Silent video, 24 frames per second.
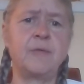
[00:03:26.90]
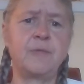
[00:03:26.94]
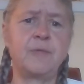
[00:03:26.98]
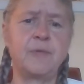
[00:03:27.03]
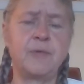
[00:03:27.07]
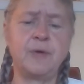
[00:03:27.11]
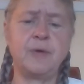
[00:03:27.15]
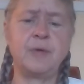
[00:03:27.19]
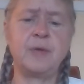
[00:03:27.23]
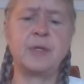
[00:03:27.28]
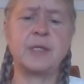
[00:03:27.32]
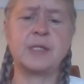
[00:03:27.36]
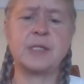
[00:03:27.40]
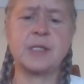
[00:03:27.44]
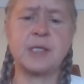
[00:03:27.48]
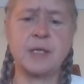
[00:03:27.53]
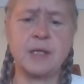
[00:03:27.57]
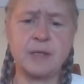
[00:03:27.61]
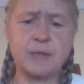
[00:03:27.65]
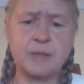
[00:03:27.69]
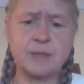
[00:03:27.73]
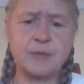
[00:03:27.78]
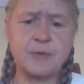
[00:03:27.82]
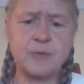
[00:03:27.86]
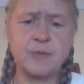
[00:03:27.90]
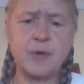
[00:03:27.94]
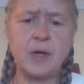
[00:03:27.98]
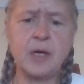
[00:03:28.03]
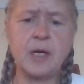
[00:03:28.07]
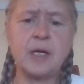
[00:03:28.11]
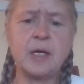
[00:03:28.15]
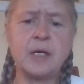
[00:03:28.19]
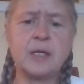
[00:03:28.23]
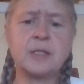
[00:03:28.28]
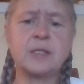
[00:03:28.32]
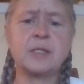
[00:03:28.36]
foods that's
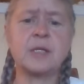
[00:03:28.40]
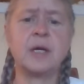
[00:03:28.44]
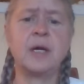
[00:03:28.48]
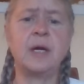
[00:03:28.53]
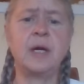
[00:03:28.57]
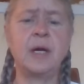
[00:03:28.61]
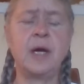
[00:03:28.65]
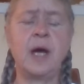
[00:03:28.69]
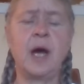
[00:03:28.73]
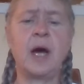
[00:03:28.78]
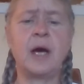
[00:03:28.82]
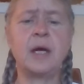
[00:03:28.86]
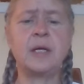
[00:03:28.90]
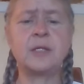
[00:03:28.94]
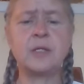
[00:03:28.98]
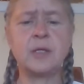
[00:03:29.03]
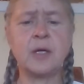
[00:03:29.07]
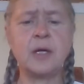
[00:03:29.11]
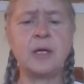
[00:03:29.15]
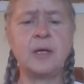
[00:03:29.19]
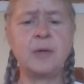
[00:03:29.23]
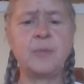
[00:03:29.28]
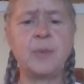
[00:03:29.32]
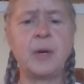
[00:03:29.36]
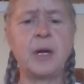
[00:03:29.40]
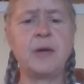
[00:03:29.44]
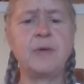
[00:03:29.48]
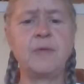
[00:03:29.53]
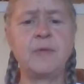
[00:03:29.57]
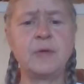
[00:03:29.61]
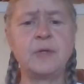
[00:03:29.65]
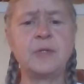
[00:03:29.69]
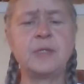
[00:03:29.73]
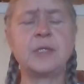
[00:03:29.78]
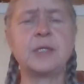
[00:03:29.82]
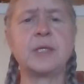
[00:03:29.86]
fresh. I try to buy
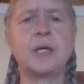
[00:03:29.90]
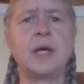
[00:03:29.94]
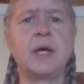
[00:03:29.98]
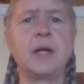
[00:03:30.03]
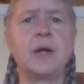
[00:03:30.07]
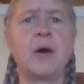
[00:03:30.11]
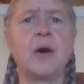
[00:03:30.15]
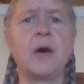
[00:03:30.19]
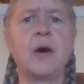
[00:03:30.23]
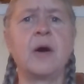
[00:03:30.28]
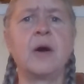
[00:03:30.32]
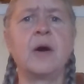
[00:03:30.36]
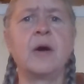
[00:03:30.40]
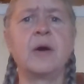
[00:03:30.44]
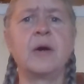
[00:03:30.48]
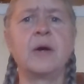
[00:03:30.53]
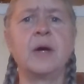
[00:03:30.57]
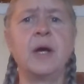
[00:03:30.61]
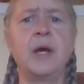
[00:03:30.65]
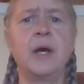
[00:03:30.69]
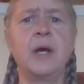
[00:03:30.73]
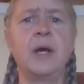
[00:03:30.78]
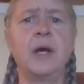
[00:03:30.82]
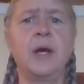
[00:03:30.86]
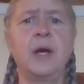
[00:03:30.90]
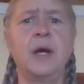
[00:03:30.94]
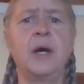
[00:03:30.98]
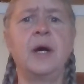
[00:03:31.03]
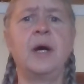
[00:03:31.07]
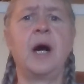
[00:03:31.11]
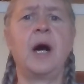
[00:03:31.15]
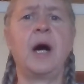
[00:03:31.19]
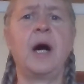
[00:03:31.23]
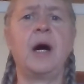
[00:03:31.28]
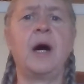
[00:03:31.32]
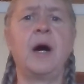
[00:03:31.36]
foods that are
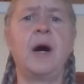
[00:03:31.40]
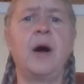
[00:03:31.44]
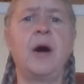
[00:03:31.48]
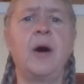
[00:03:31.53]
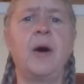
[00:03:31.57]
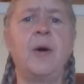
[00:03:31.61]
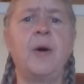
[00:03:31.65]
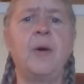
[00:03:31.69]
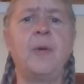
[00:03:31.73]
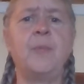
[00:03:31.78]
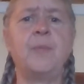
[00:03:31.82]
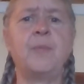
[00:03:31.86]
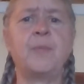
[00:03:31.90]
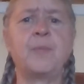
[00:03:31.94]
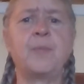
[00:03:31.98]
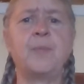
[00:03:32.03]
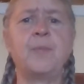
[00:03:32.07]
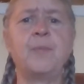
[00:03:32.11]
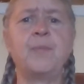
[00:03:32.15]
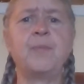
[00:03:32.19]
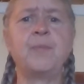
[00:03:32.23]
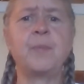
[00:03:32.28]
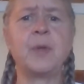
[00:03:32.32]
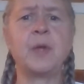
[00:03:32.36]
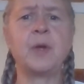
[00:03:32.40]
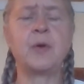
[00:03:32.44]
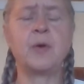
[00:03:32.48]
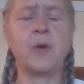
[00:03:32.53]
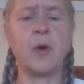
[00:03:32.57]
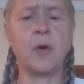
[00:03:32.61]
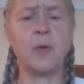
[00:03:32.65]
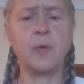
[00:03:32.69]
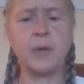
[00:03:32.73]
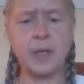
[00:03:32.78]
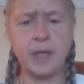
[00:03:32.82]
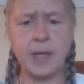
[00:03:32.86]
um,
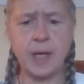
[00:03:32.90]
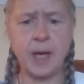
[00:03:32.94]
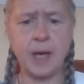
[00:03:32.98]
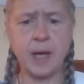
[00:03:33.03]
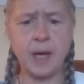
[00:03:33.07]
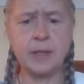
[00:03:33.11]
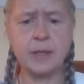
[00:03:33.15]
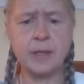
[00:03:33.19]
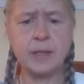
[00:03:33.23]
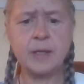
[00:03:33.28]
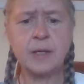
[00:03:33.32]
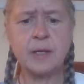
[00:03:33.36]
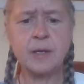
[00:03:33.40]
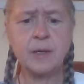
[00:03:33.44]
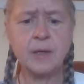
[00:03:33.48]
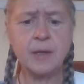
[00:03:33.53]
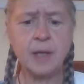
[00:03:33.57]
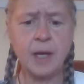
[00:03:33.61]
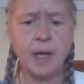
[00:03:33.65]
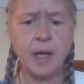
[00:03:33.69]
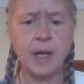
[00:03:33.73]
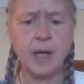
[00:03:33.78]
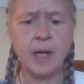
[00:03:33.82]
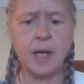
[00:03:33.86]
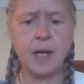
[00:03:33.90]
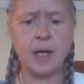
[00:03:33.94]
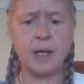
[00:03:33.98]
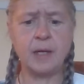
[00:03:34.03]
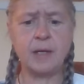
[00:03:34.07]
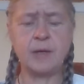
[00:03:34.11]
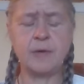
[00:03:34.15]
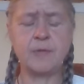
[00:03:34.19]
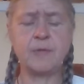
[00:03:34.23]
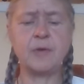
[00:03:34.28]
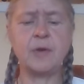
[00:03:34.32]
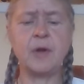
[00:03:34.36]
grown in Canada. And
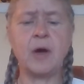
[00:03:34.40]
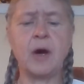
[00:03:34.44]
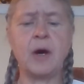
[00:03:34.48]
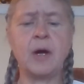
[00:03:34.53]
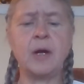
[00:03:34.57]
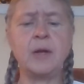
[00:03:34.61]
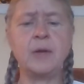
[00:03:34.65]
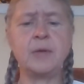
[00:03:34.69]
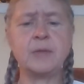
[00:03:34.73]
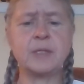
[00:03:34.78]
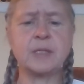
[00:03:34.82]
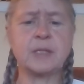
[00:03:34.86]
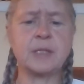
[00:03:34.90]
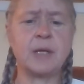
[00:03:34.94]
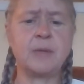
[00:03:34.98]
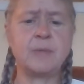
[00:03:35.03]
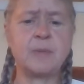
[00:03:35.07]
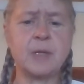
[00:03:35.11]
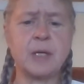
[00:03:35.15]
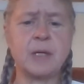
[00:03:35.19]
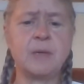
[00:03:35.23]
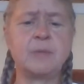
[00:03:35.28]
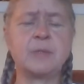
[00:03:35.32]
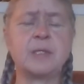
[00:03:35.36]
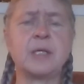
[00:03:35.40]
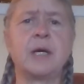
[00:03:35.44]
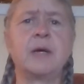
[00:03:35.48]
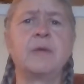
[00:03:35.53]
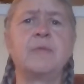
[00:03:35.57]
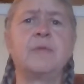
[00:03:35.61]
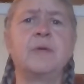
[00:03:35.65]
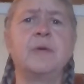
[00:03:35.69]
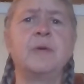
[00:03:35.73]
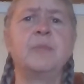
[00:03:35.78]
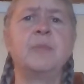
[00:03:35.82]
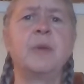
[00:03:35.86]
if not, sometimes
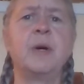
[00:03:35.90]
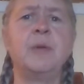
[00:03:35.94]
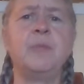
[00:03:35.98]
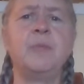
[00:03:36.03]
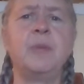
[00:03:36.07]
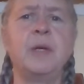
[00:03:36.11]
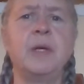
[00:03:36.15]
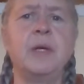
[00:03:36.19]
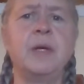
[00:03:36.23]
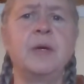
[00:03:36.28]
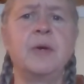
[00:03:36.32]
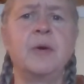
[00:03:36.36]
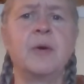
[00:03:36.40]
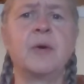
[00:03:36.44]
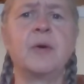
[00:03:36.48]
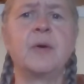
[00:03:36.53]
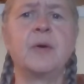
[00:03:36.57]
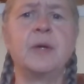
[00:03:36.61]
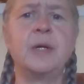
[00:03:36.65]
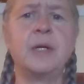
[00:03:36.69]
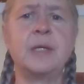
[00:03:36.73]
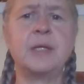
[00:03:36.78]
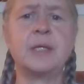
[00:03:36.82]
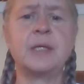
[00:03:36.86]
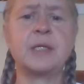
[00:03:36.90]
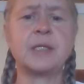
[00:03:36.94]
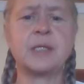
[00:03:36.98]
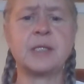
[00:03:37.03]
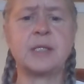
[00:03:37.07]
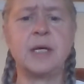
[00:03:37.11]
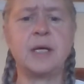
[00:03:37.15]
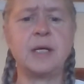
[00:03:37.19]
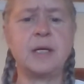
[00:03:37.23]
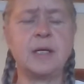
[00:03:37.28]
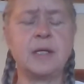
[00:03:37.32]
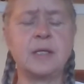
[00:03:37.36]
that food might be grown in the
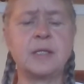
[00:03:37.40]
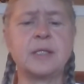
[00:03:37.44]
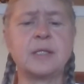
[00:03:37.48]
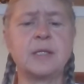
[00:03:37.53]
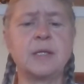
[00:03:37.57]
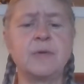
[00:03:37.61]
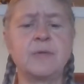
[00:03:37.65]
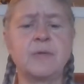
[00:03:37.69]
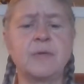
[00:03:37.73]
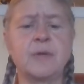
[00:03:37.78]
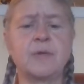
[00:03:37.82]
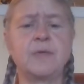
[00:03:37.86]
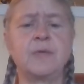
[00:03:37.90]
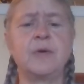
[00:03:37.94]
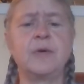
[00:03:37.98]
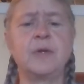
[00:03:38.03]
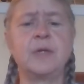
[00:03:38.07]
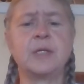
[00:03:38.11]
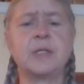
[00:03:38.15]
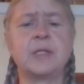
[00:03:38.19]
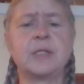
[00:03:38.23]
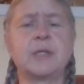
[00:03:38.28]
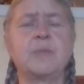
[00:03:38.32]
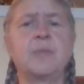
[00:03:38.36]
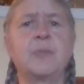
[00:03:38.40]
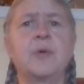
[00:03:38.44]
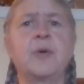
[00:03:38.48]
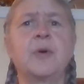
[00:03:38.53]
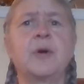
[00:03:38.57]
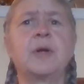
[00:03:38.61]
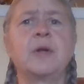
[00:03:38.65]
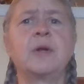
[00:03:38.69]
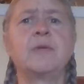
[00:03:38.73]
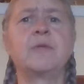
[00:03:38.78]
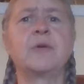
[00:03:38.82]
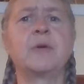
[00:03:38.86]
States. If the food is
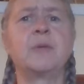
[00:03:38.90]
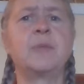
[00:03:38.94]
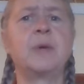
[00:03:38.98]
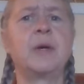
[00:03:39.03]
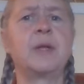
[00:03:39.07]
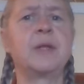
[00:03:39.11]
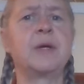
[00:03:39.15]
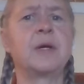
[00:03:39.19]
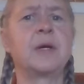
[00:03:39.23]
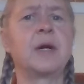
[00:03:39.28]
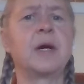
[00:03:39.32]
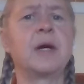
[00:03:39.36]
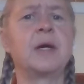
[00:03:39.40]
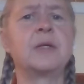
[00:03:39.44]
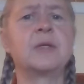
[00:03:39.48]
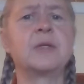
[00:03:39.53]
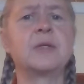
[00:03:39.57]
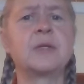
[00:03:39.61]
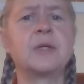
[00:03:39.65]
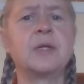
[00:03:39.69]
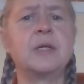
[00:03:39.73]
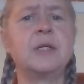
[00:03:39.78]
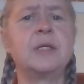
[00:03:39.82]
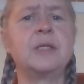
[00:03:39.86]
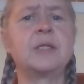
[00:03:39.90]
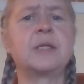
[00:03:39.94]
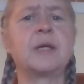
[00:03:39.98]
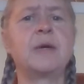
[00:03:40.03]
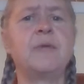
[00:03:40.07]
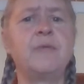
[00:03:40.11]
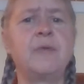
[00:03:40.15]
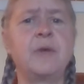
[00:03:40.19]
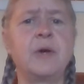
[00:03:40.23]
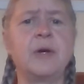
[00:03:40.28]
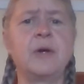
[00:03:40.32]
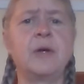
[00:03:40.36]
imported from other countries,
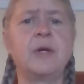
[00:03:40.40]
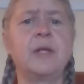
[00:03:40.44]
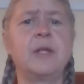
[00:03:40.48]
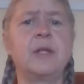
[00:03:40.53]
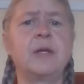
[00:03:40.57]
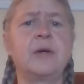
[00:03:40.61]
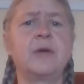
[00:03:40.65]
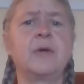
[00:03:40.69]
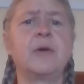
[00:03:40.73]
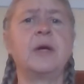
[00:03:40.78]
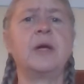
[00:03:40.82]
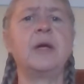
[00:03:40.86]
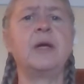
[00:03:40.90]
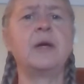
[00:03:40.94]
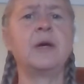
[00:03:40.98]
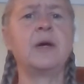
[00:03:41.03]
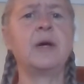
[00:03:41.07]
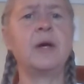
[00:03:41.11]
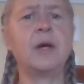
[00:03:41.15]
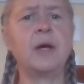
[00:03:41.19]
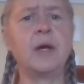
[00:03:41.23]
I'm very leery.